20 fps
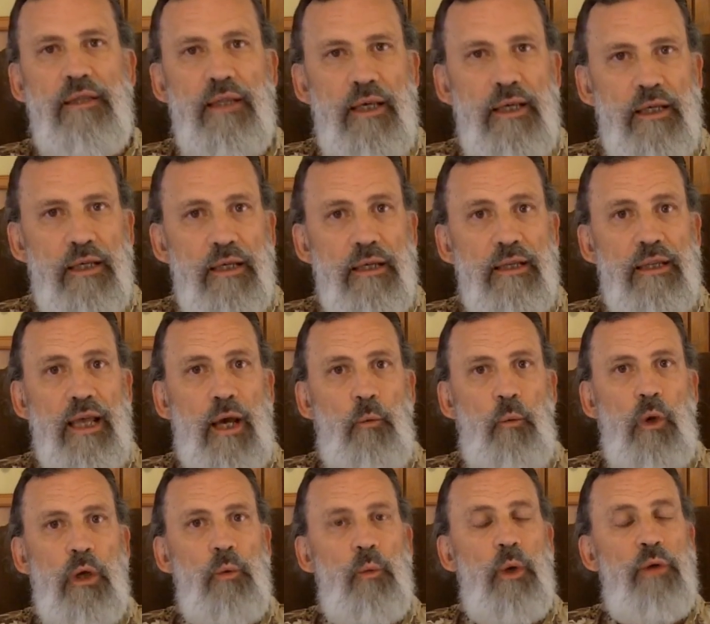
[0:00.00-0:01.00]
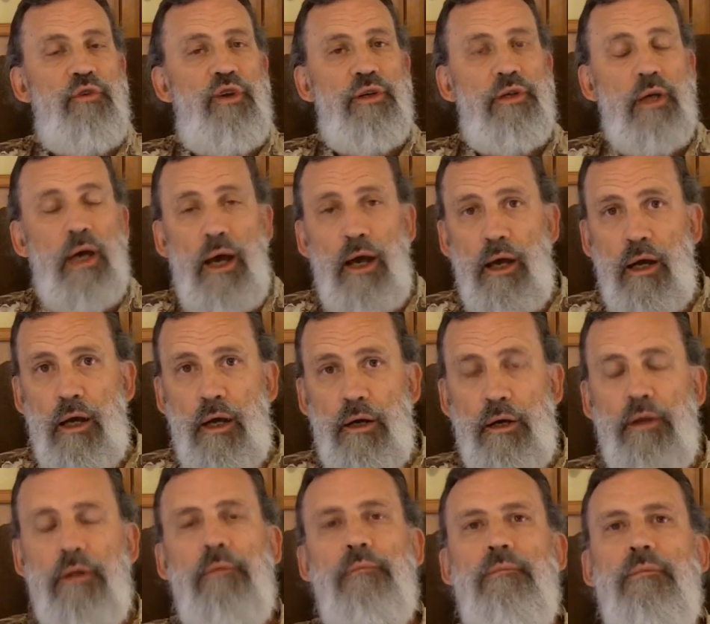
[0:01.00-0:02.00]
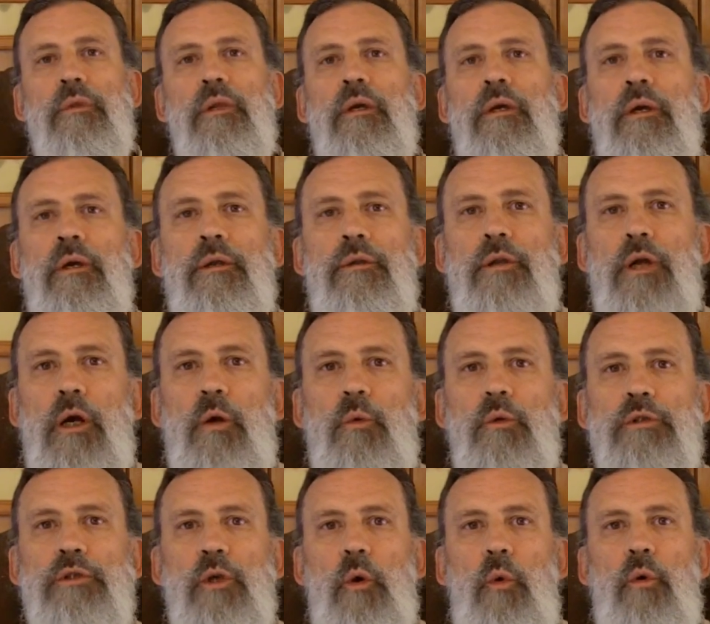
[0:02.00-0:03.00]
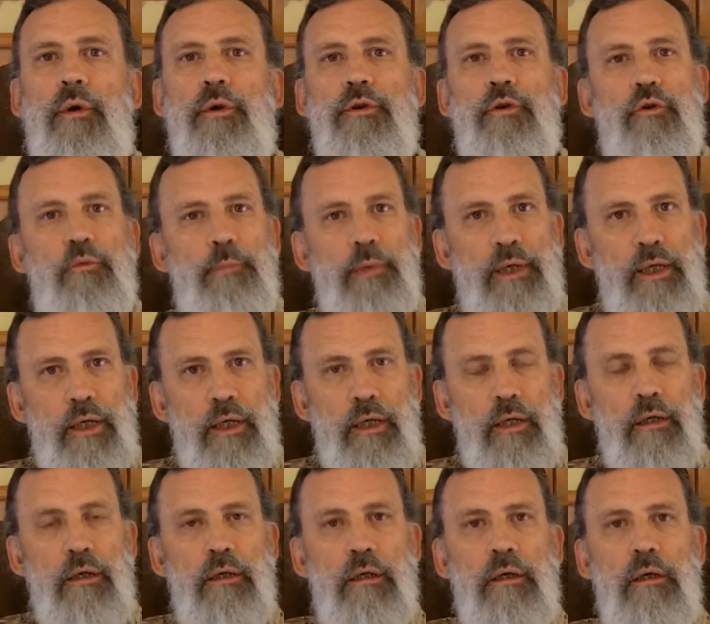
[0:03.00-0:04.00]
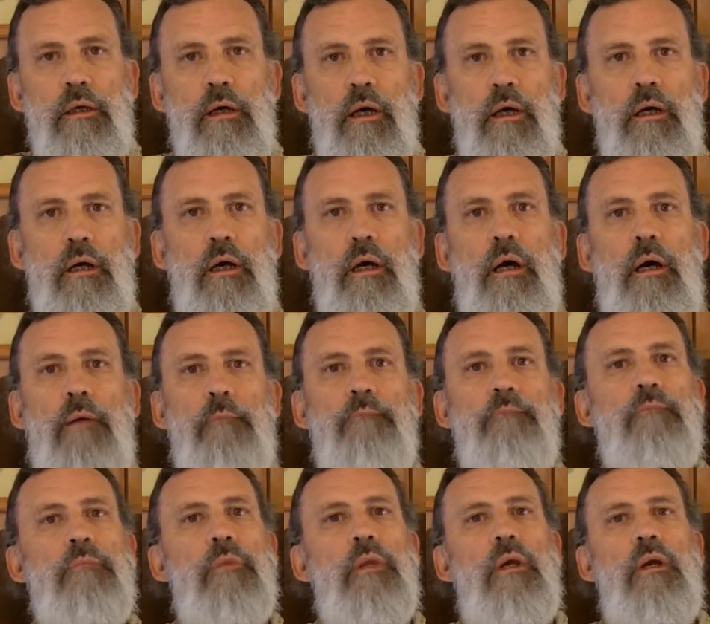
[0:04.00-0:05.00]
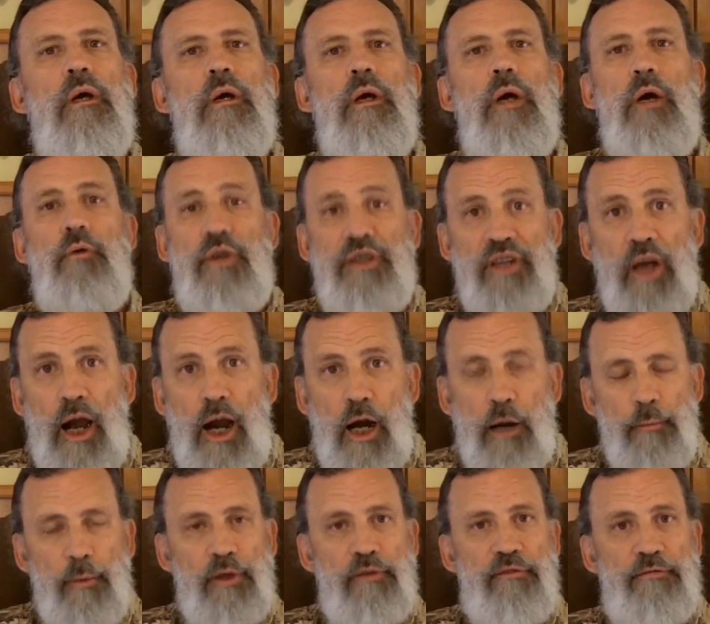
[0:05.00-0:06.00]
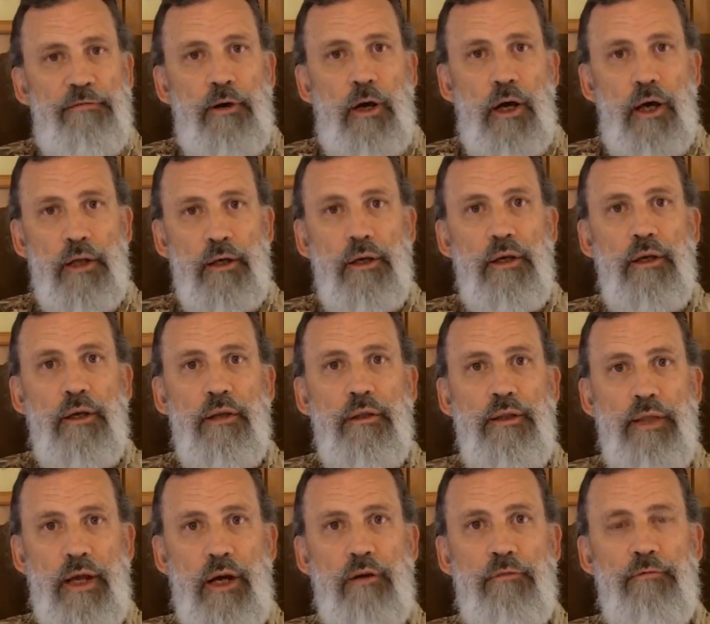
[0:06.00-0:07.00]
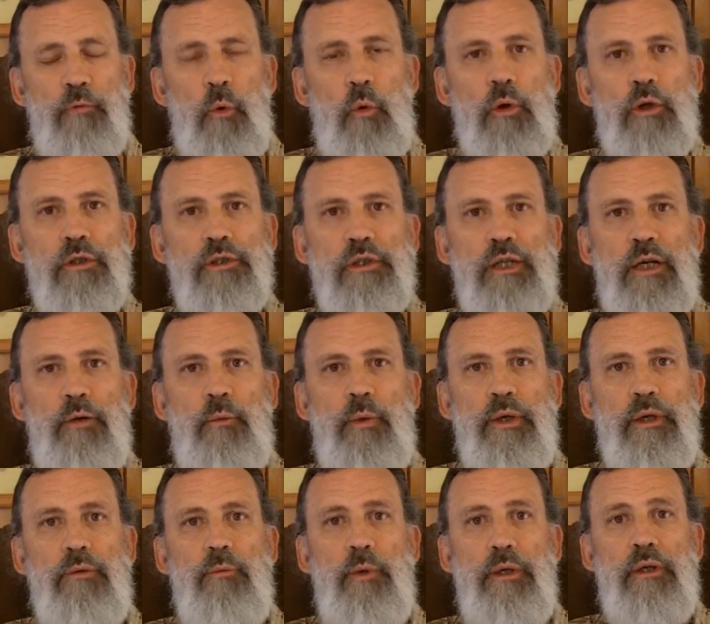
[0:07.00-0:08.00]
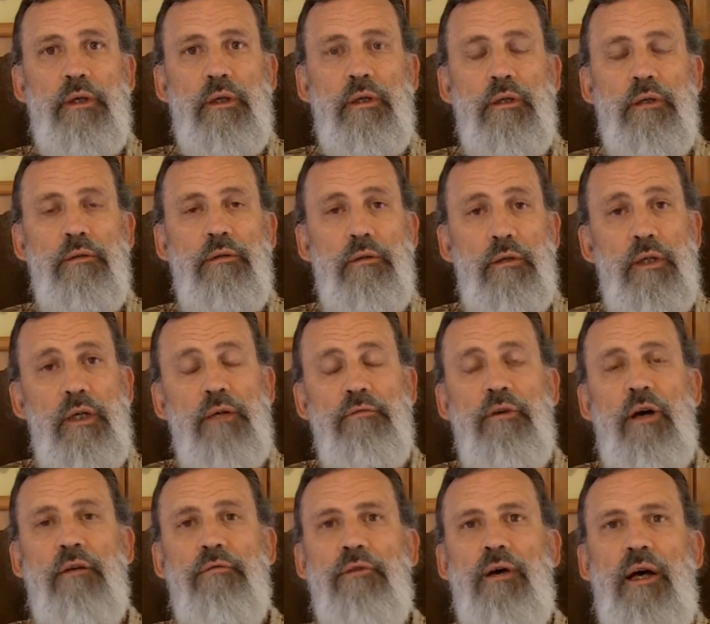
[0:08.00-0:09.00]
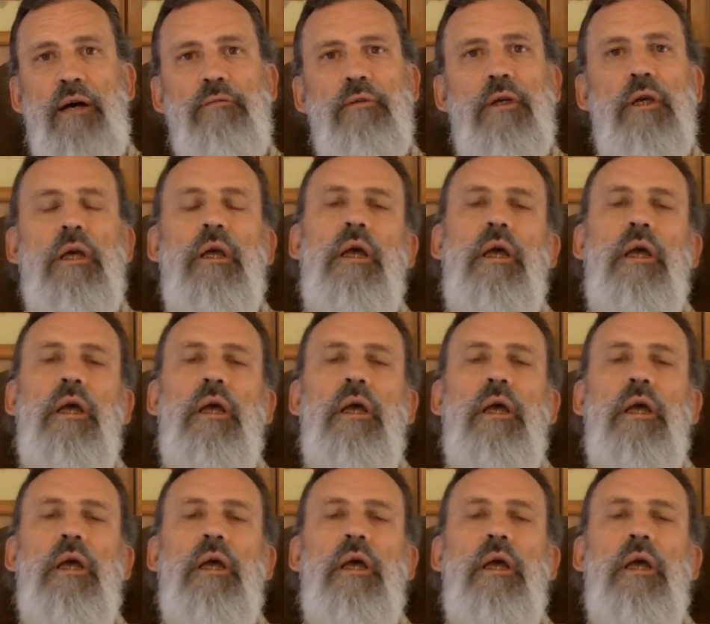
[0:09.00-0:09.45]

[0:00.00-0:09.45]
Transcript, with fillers: thinking that when we retired, there was going to be um, a retirement fund there for us that we, we could live off of.